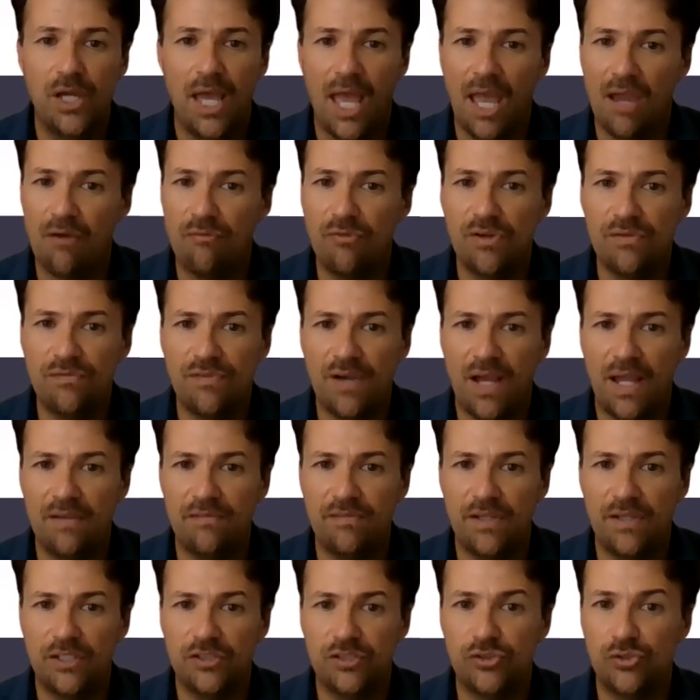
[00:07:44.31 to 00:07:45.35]
Every 5
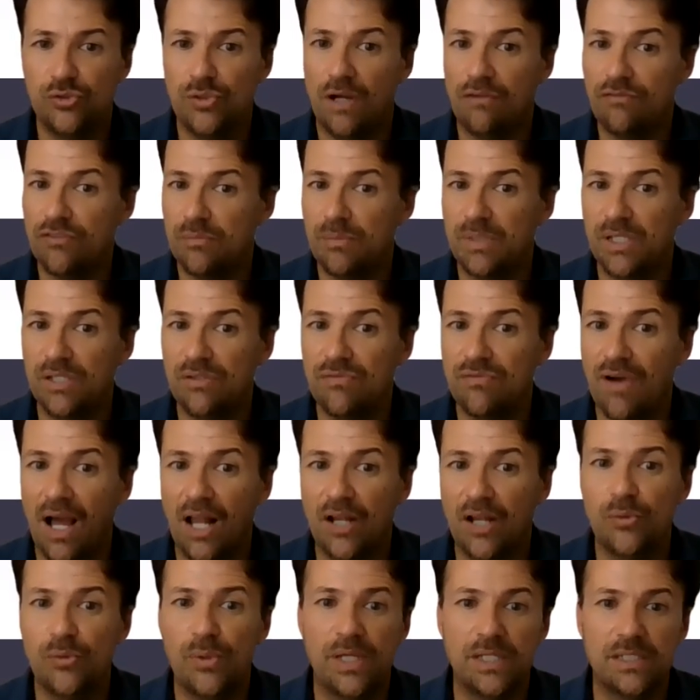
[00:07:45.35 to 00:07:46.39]
years, you have to be
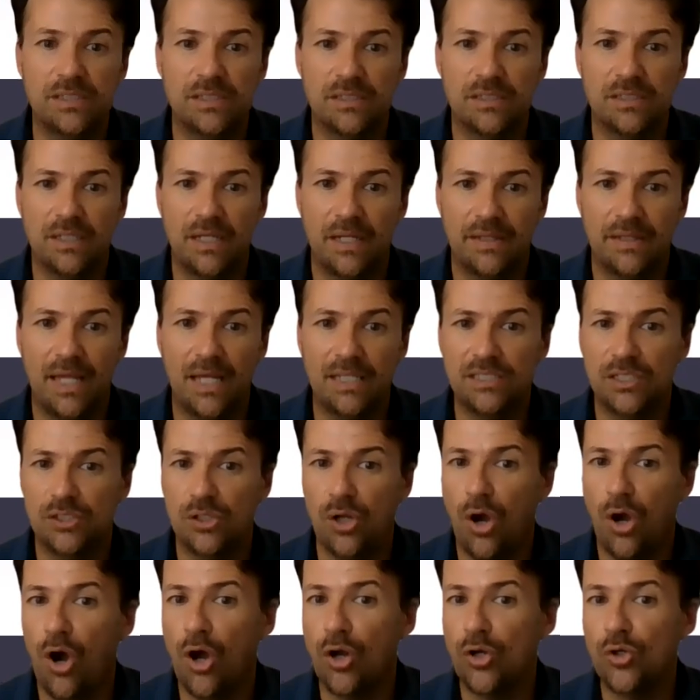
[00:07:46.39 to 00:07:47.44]
evaluated, and that's an
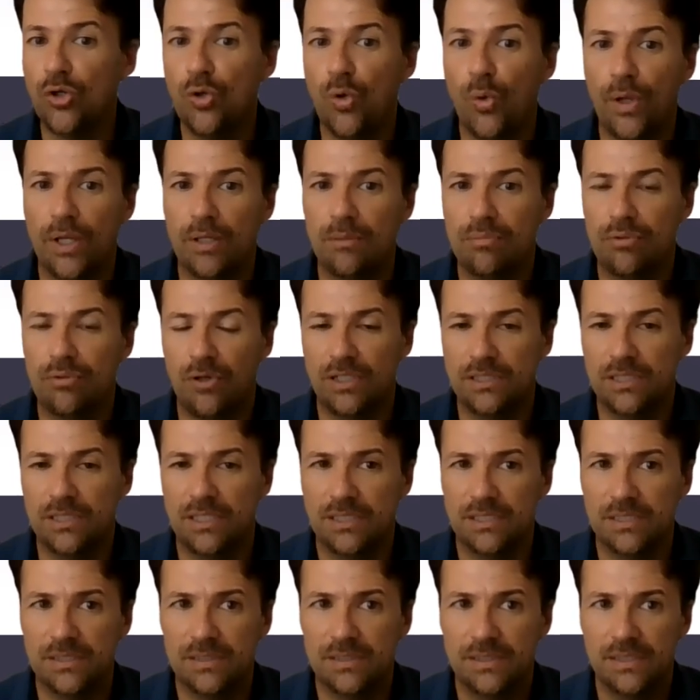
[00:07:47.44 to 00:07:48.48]
ongoing
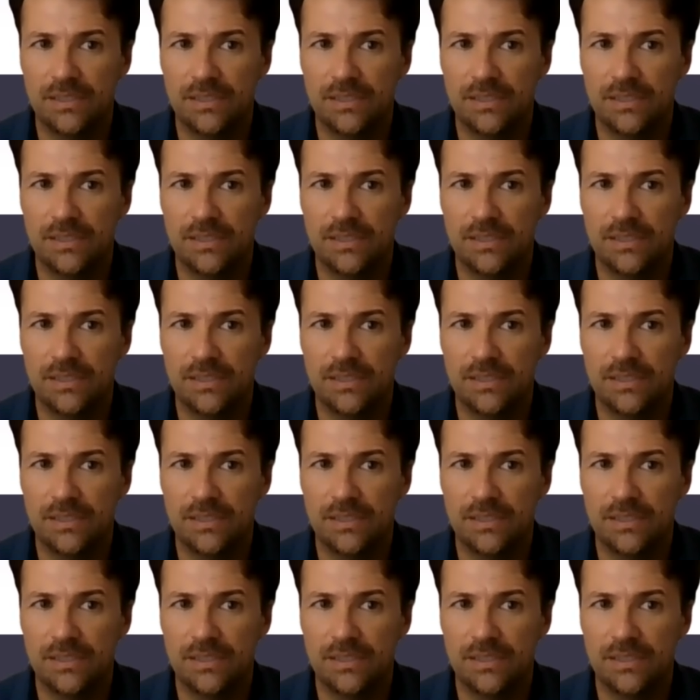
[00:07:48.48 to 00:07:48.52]
process.